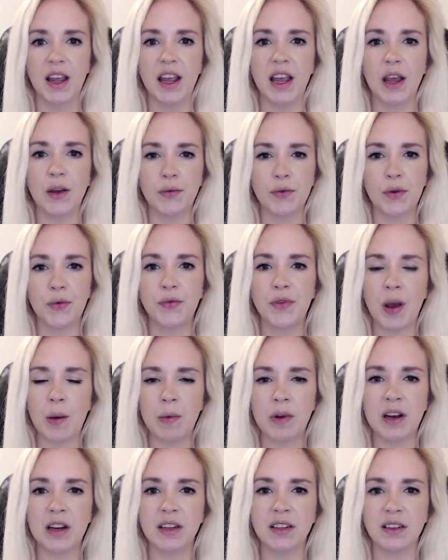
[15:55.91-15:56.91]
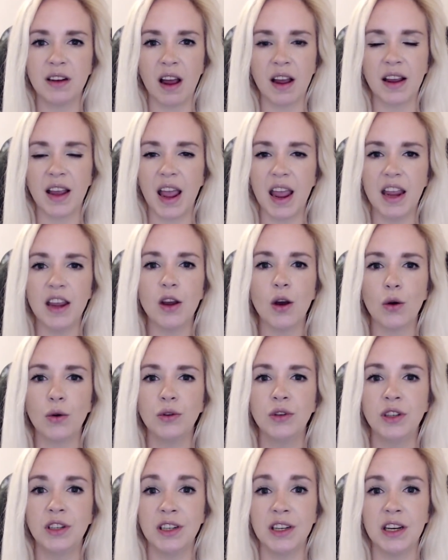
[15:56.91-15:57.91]
if a feminist like
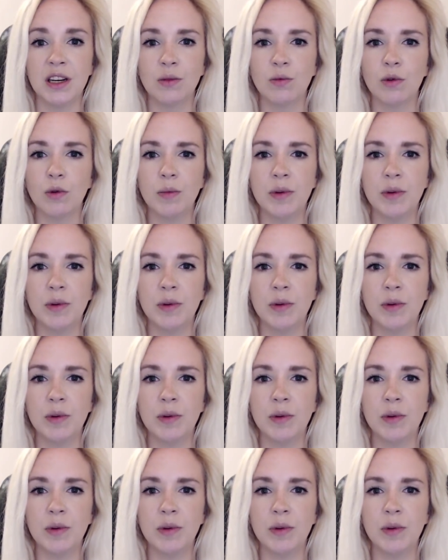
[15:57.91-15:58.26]
AOC will